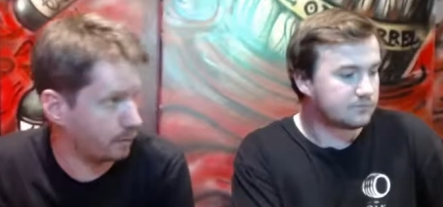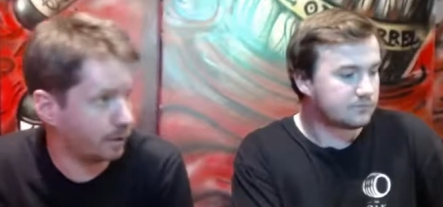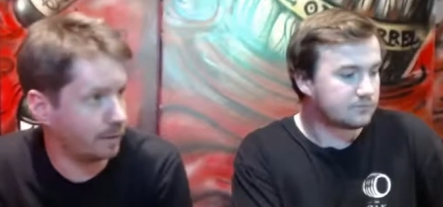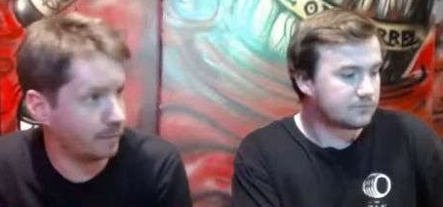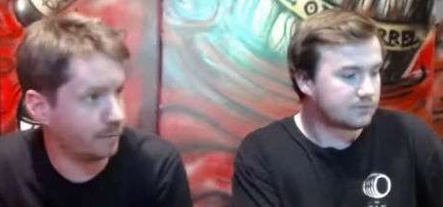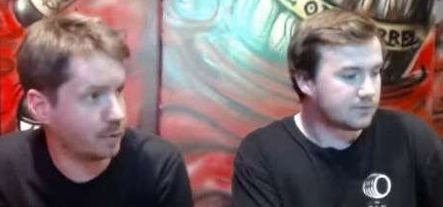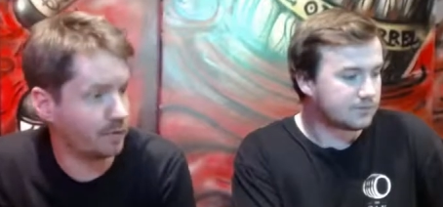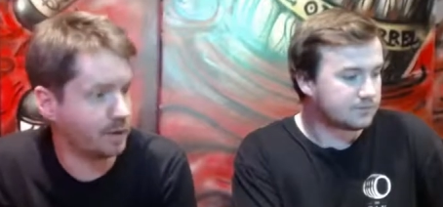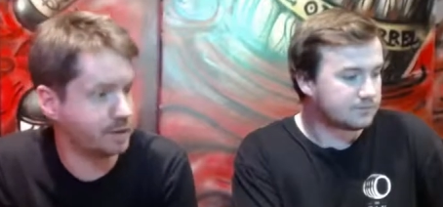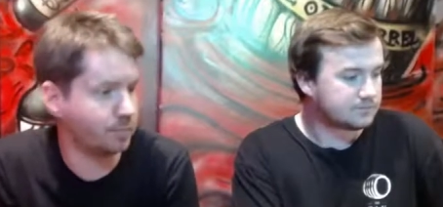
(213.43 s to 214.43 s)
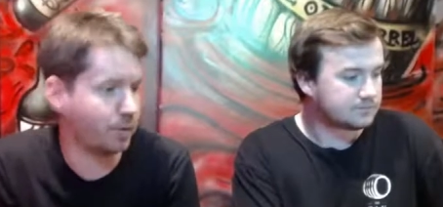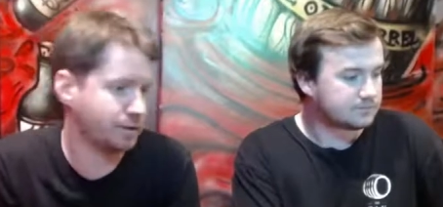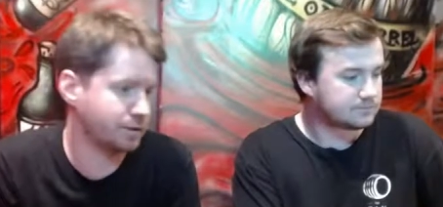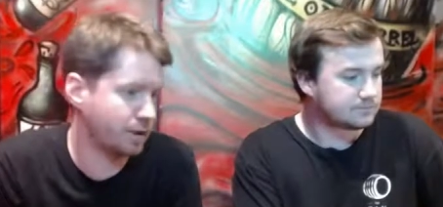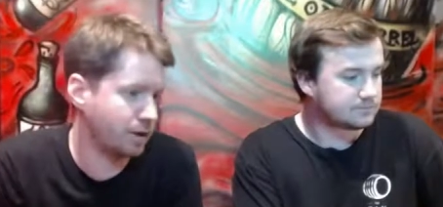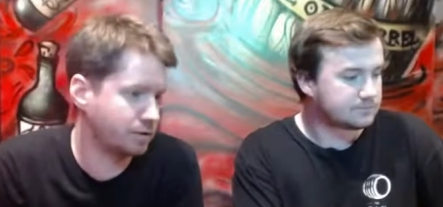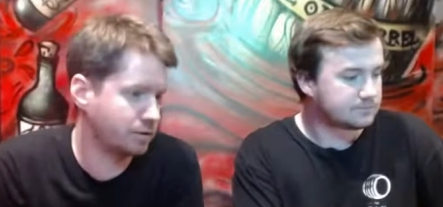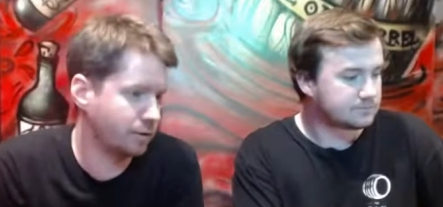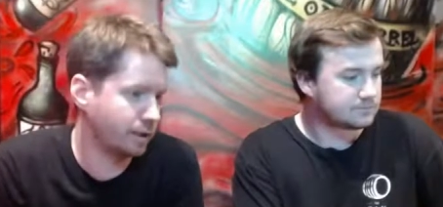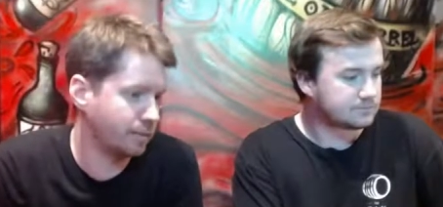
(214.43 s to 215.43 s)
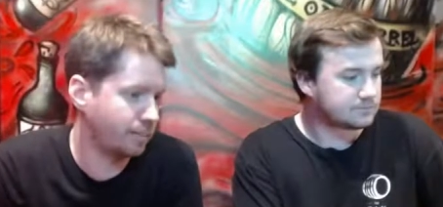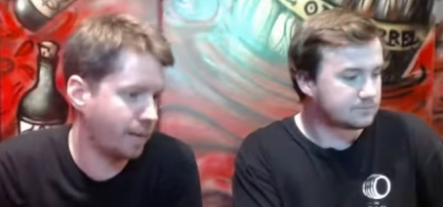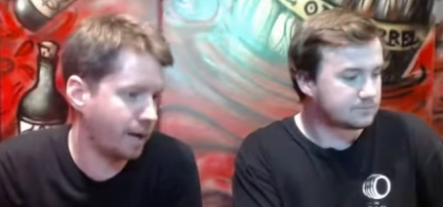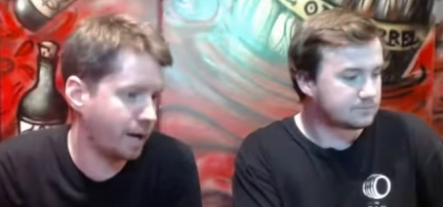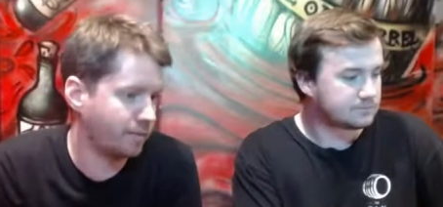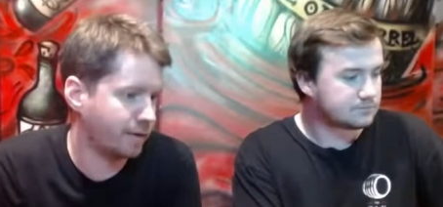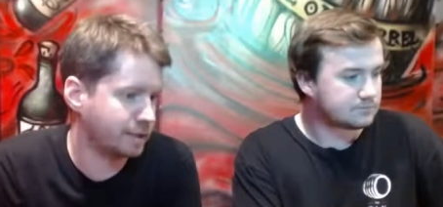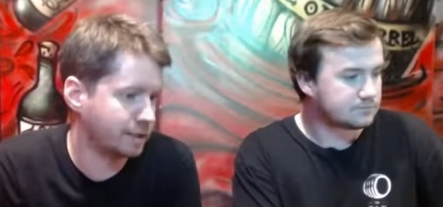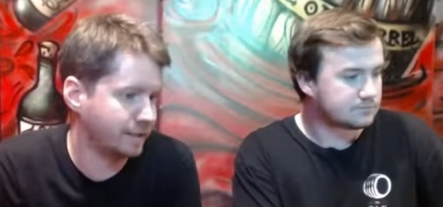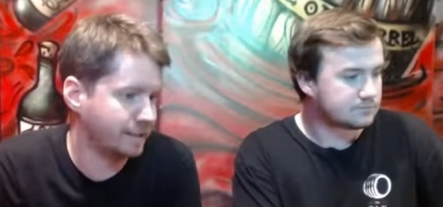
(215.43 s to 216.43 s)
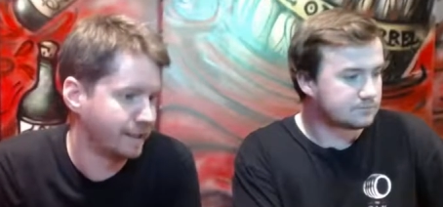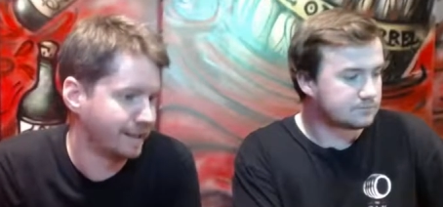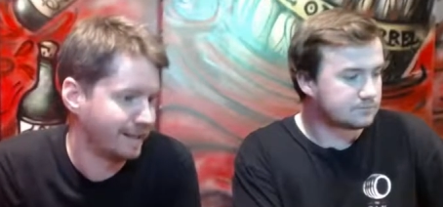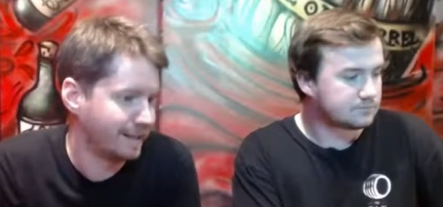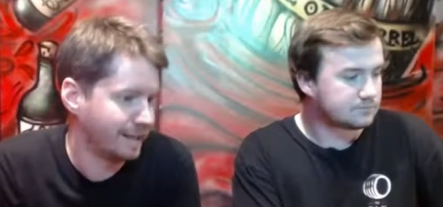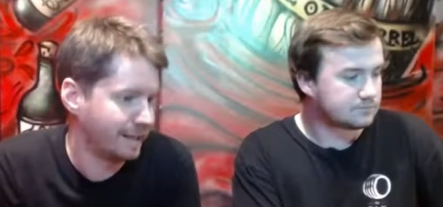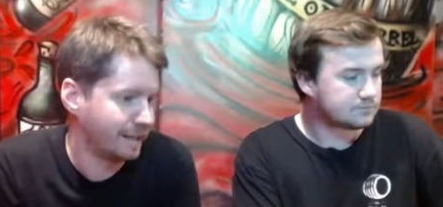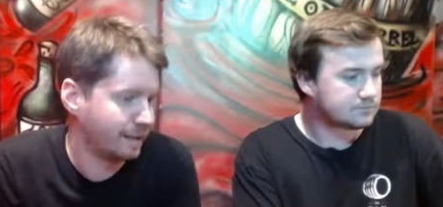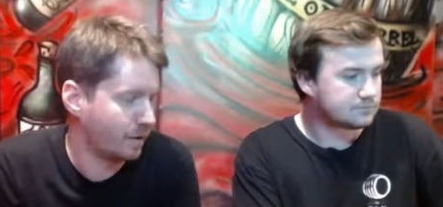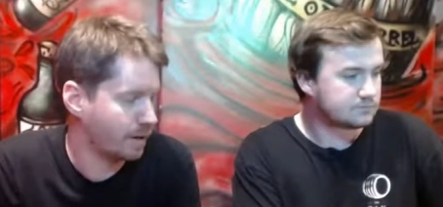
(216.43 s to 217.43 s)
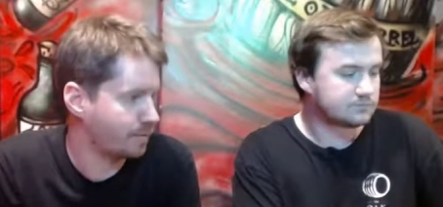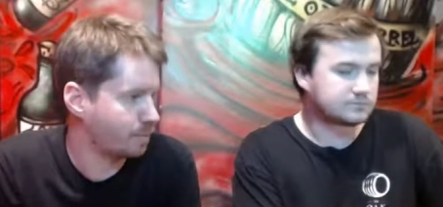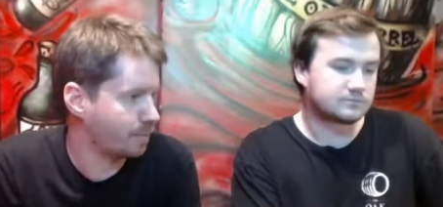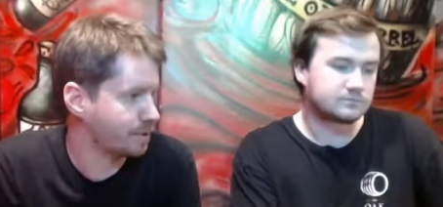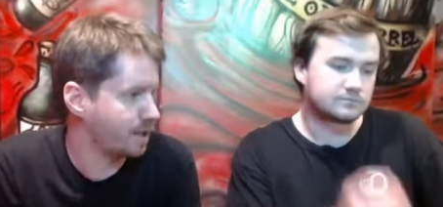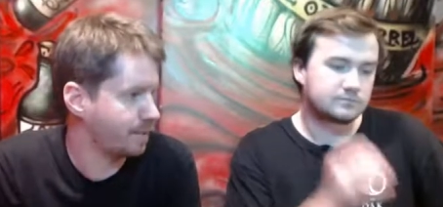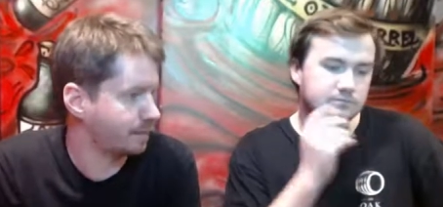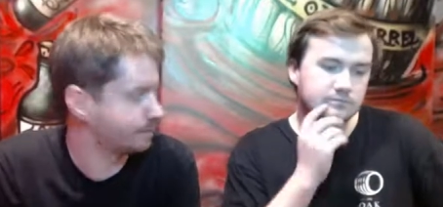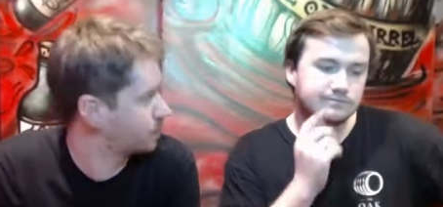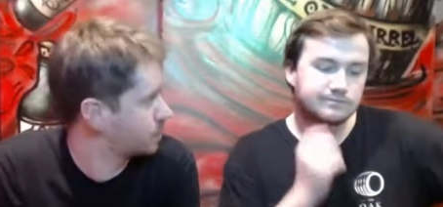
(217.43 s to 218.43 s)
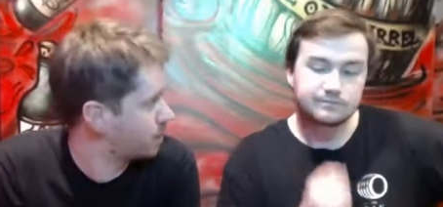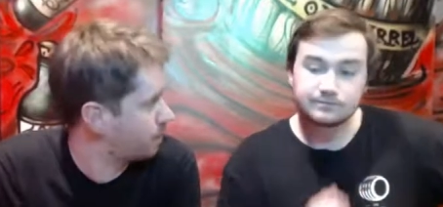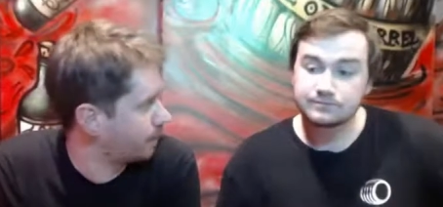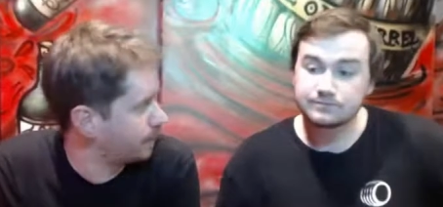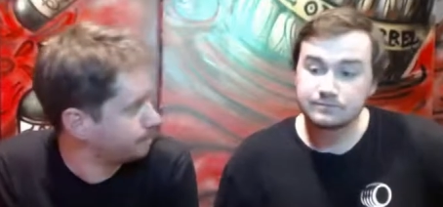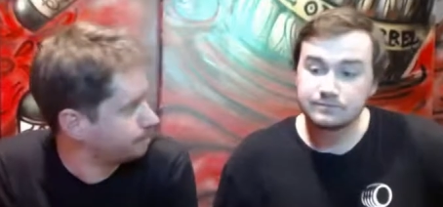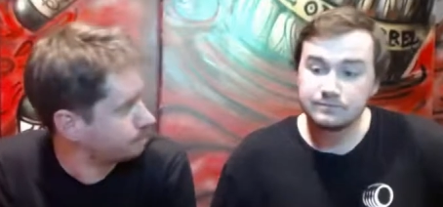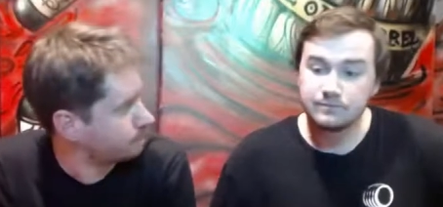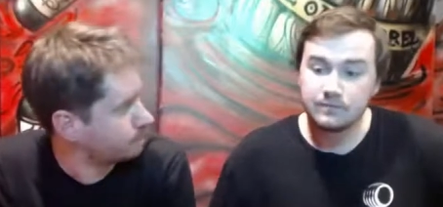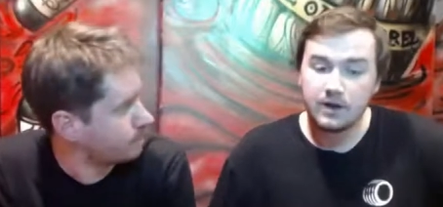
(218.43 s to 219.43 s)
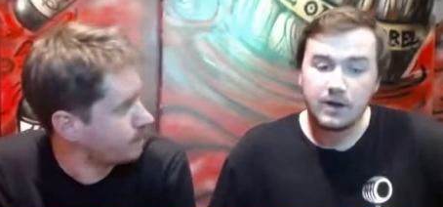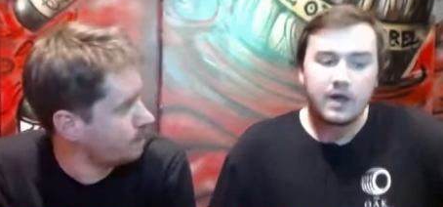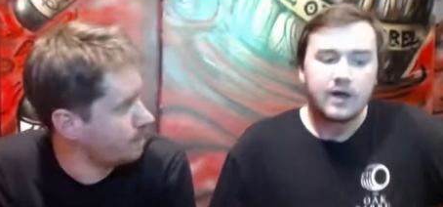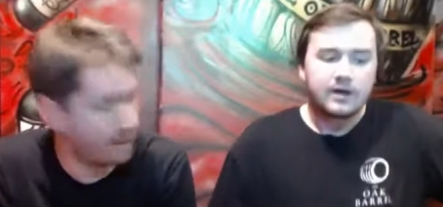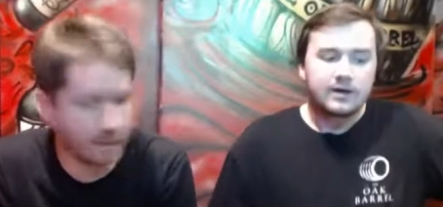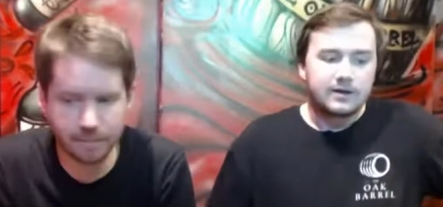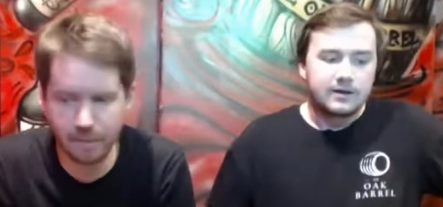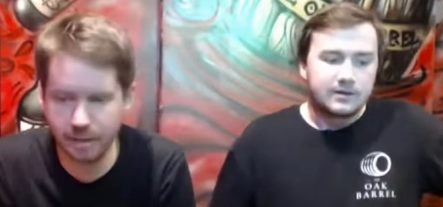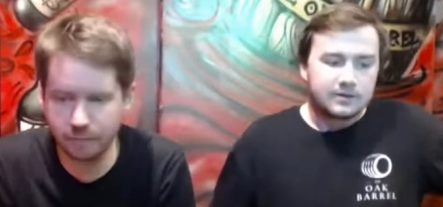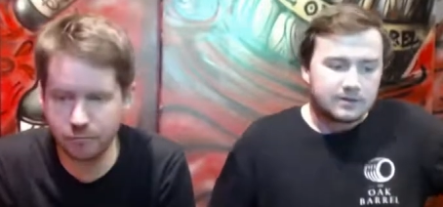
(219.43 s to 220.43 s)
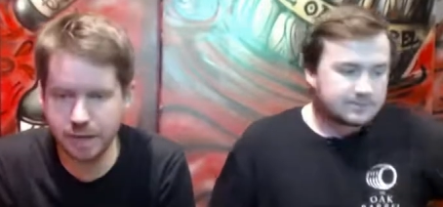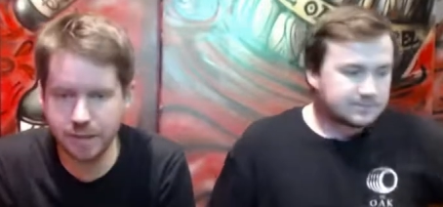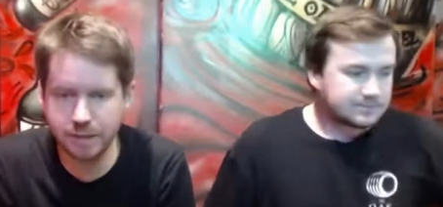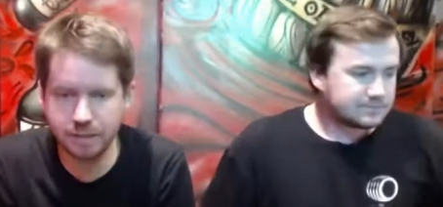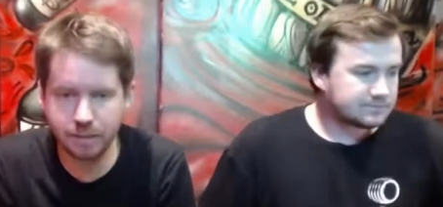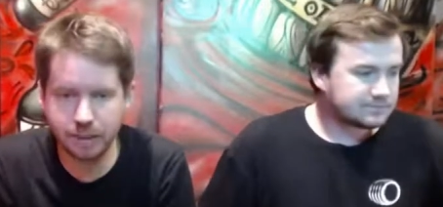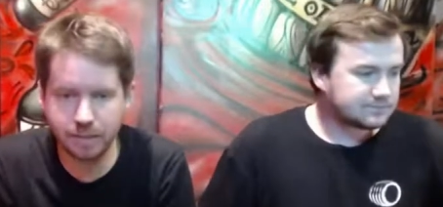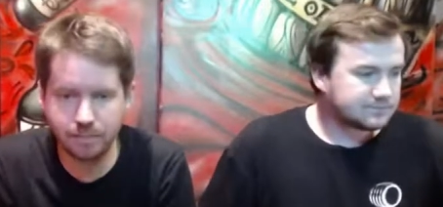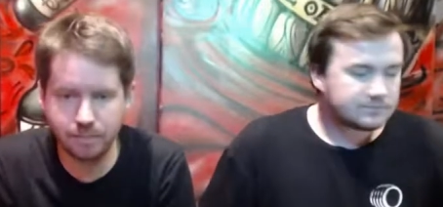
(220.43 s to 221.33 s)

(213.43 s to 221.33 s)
Speaker 1: doing it. We've had some practice goes at doing it, but uh, we've actually going to have a proper stab at it this time around. Maybe get maybe get reasonably